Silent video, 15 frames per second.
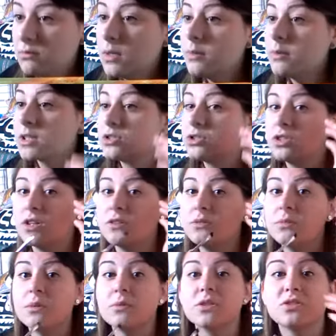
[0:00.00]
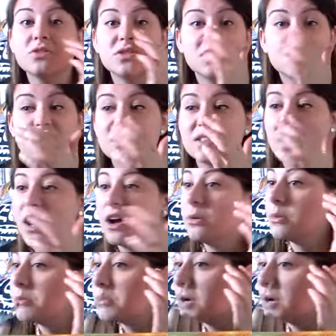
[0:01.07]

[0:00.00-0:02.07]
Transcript: Maybe I should. Maybe I should just sit at home and